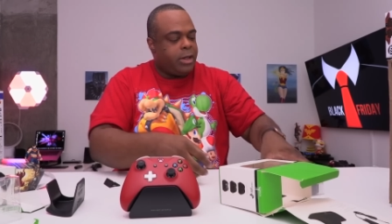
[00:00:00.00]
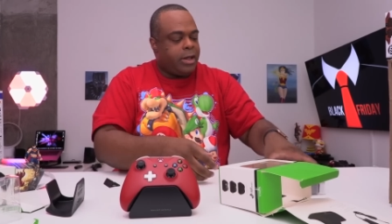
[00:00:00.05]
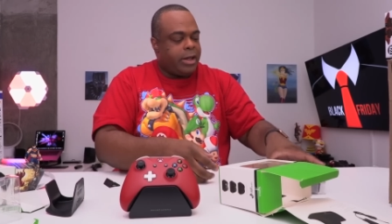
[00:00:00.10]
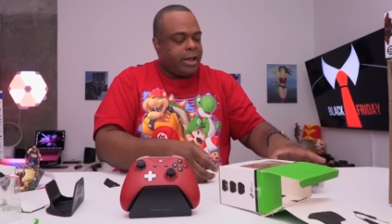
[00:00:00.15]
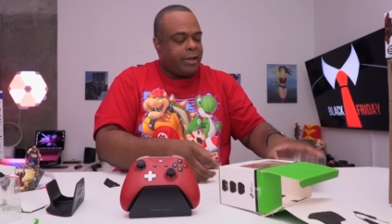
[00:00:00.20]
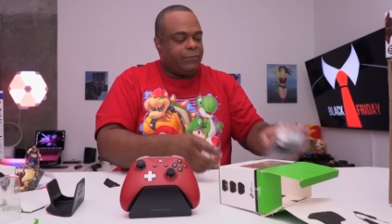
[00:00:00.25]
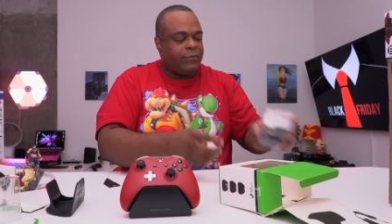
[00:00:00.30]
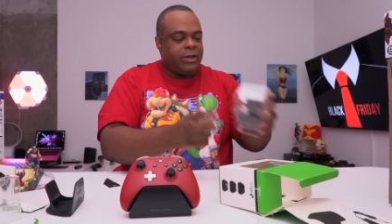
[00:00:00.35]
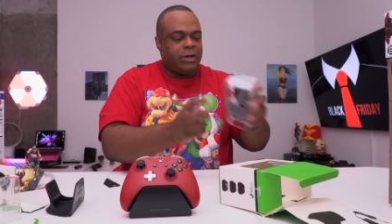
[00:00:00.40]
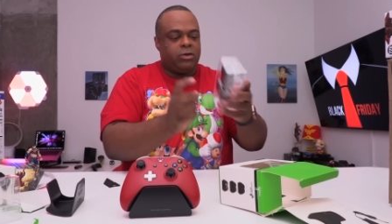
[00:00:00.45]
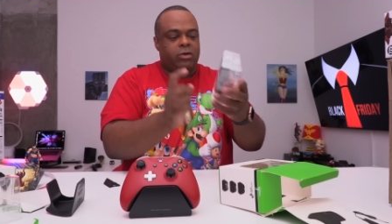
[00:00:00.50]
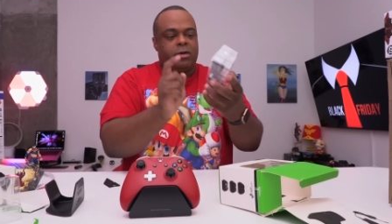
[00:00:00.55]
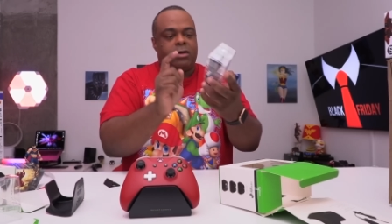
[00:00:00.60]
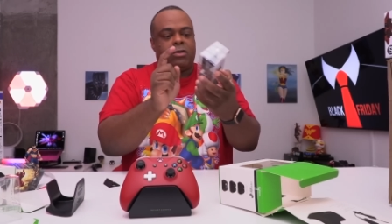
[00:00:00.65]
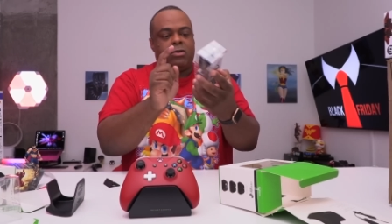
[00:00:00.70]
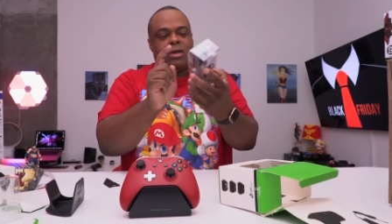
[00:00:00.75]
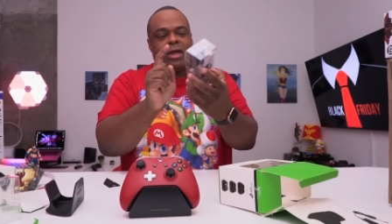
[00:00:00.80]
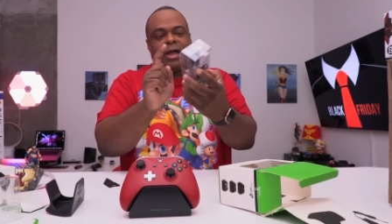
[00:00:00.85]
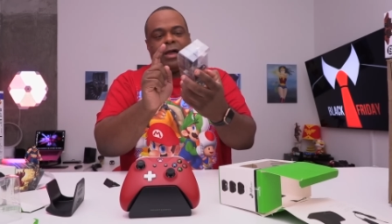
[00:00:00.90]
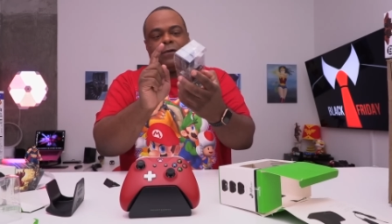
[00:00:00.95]
And then
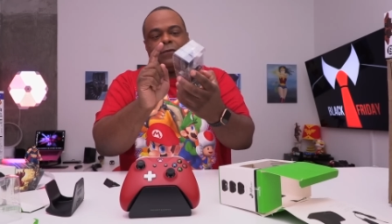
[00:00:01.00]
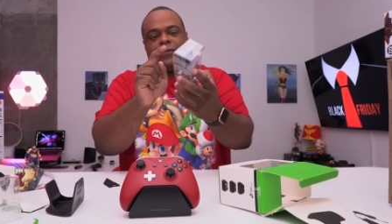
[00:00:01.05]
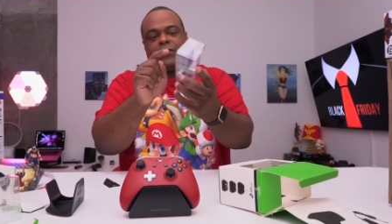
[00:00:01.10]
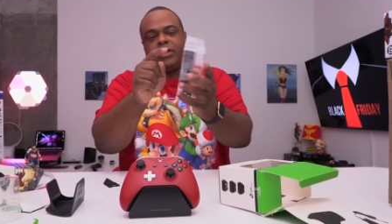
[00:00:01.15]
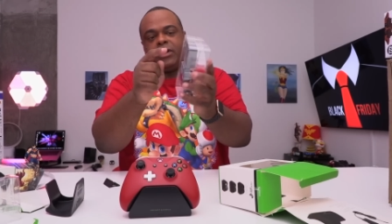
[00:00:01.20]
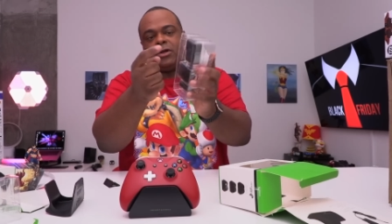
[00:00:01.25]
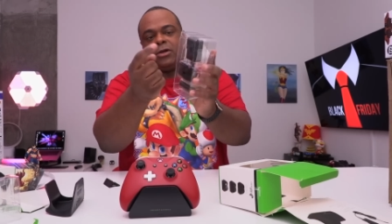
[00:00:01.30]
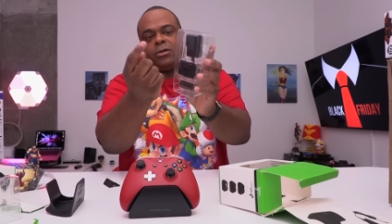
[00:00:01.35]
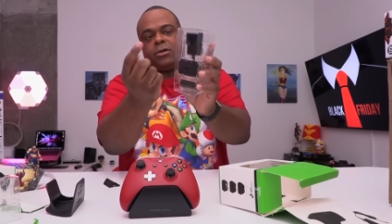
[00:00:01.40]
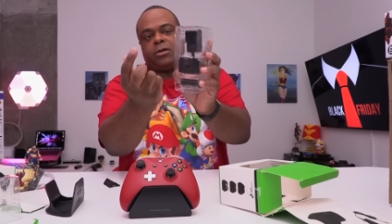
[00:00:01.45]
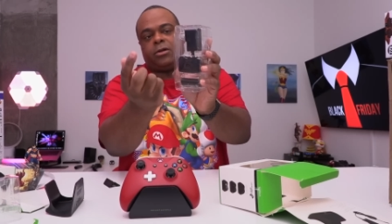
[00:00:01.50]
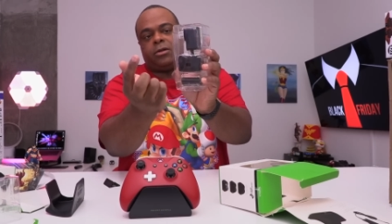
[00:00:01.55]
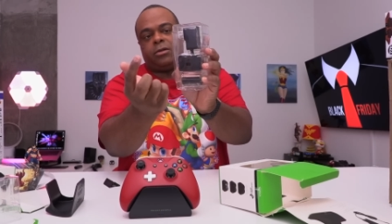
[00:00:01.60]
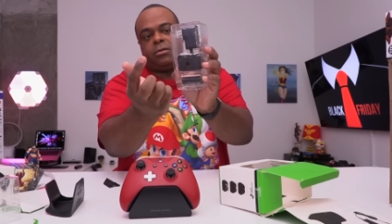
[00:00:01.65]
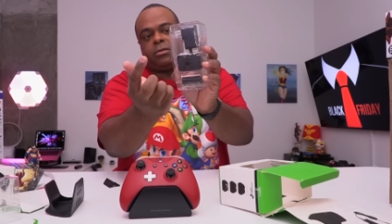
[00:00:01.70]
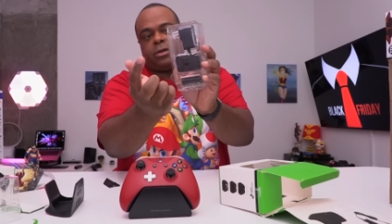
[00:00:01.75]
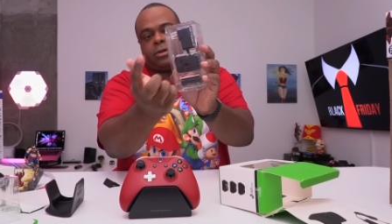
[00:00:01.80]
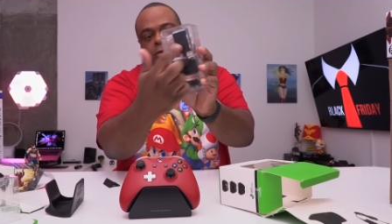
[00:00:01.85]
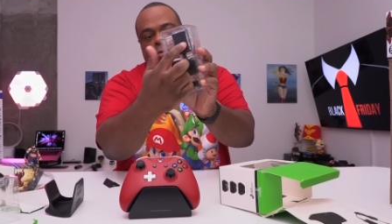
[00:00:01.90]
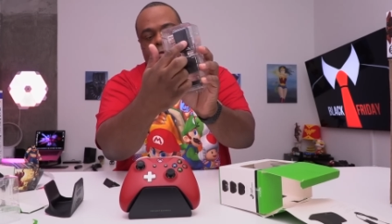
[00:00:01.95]
you have the
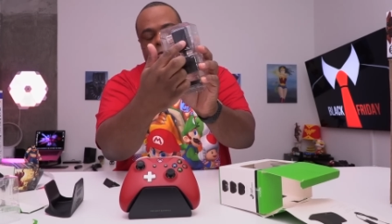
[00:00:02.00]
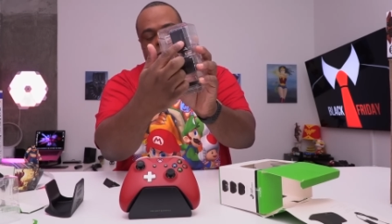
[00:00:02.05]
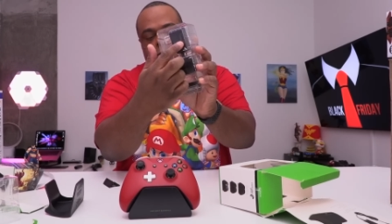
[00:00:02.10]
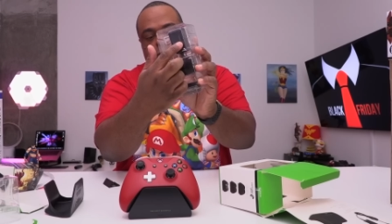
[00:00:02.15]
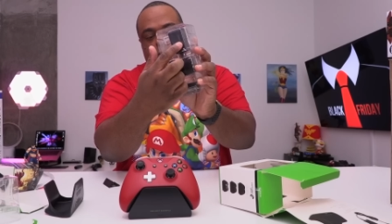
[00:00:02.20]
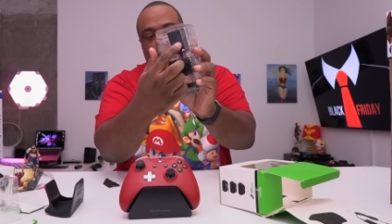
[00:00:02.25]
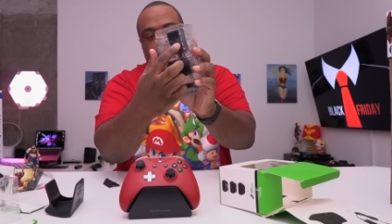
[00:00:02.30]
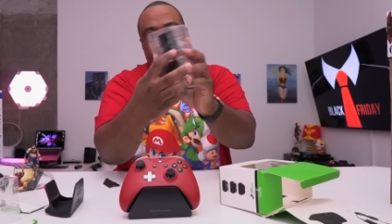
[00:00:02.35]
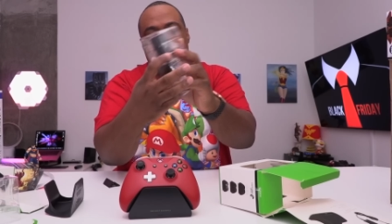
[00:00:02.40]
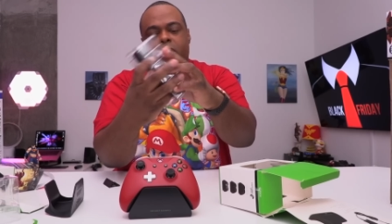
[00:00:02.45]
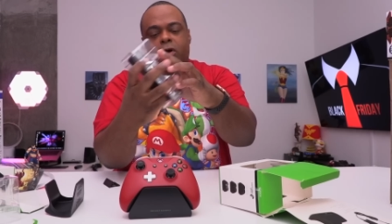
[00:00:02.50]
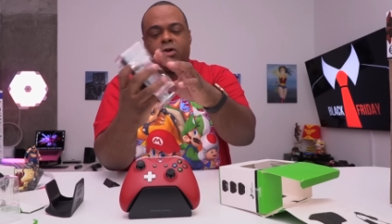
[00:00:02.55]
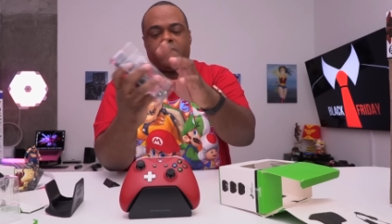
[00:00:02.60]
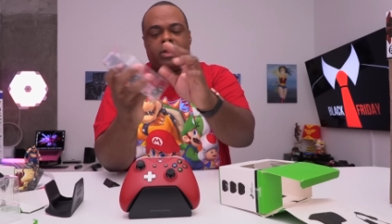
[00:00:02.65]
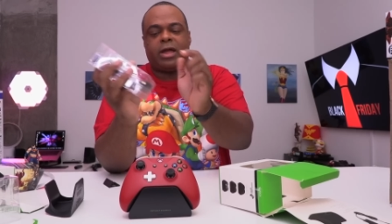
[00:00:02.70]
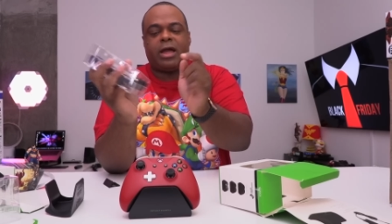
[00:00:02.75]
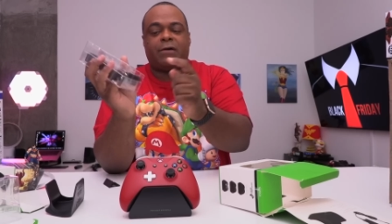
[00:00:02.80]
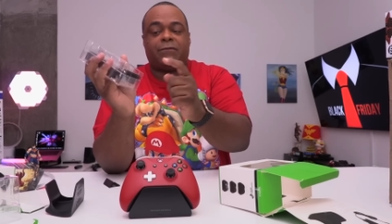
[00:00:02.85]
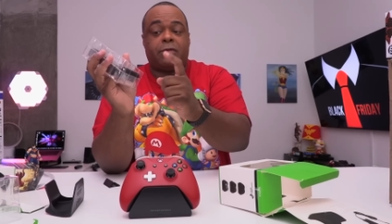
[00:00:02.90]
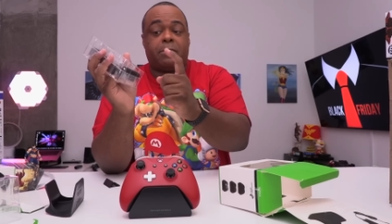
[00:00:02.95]
cord, you
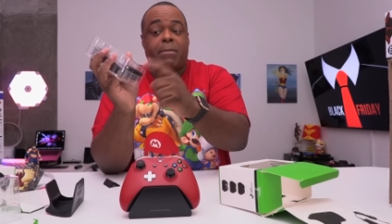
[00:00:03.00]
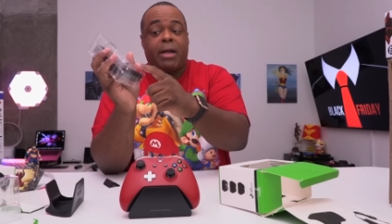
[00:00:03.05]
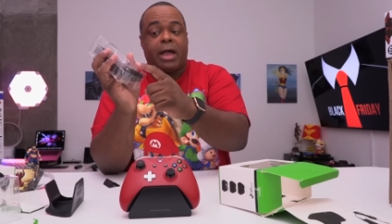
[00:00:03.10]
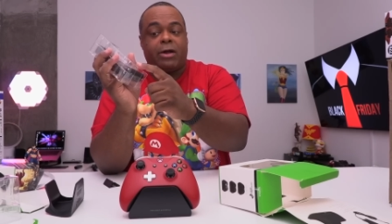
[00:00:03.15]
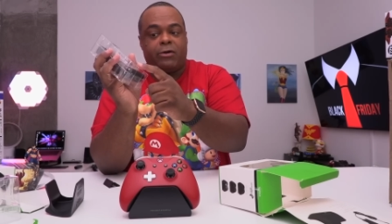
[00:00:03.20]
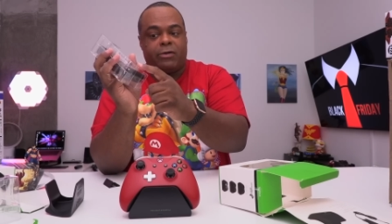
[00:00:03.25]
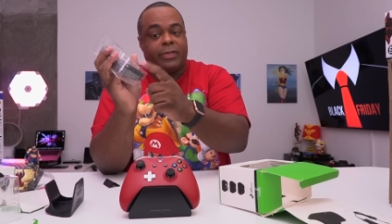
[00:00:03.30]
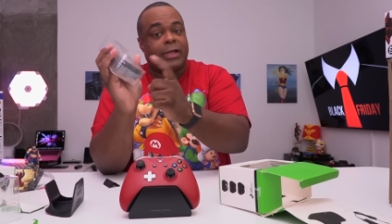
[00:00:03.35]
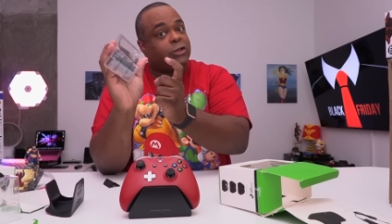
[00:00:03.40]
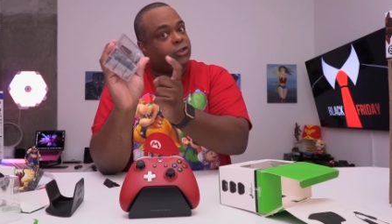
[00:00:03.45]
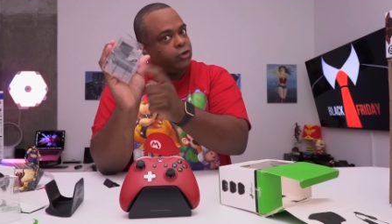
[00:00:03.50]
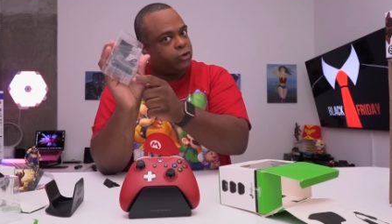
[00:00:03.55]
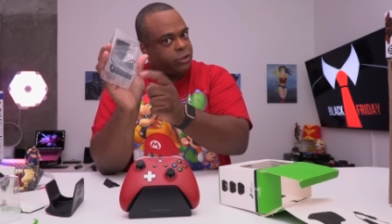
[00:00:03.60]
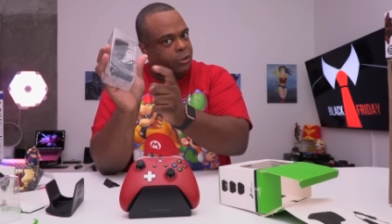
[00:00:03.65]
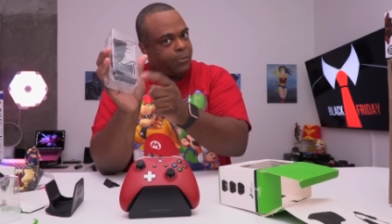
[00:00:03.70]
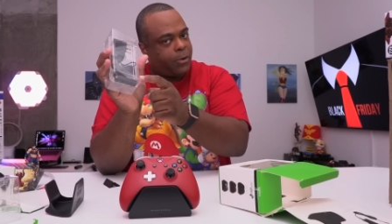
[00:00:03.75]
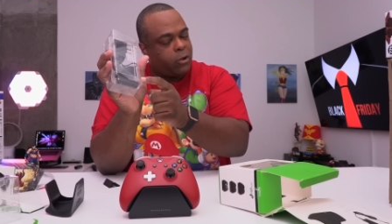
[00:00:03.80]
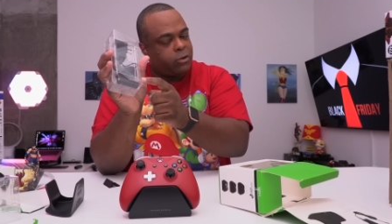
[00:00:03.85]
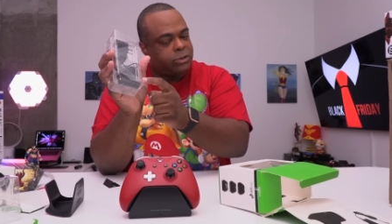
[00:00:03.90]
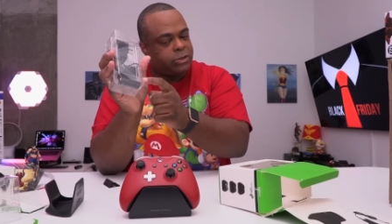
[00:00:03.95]
have the battery that you're
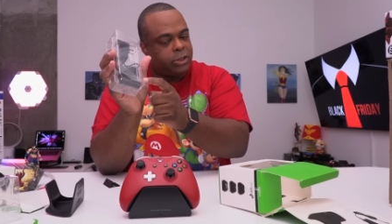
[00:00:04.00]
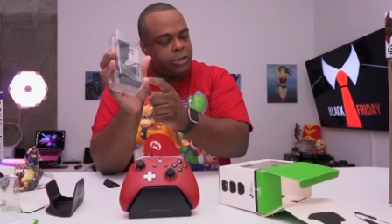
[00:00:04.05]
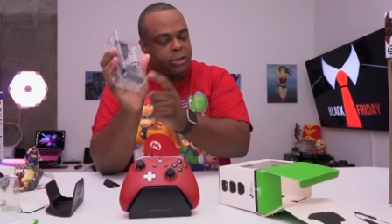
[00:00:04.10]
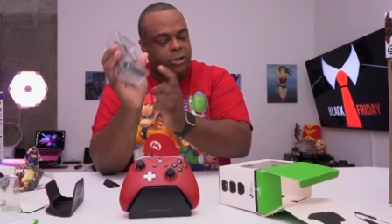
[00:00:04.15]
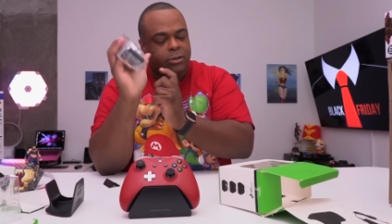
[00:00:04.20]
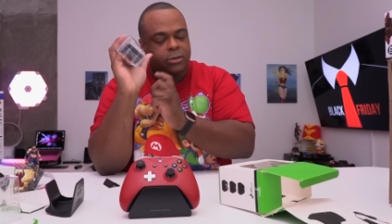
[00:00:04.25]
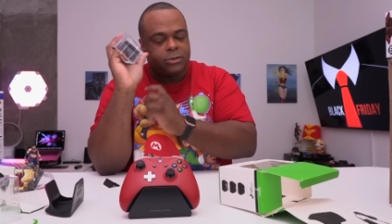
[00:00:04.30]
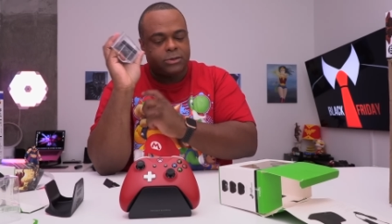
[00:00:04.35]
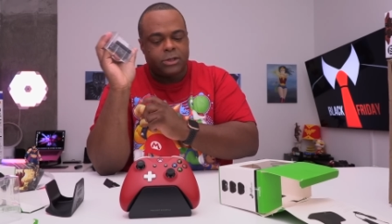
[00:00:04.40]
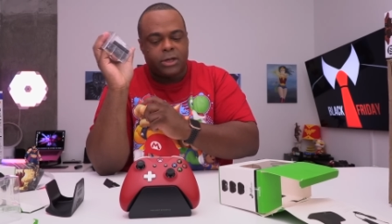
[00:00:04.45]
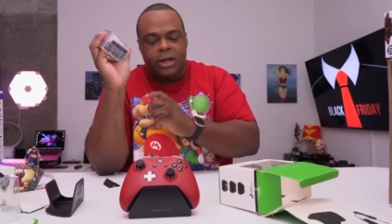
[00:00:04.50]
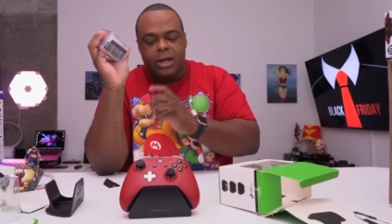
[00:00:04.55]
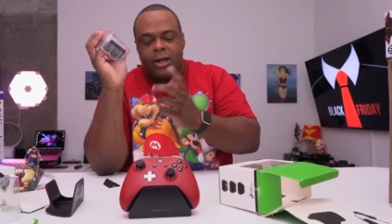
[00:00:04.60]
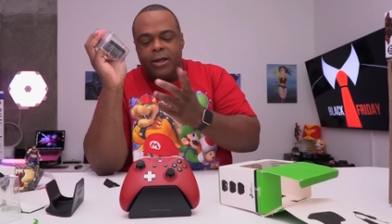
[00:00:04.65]
supposed to use.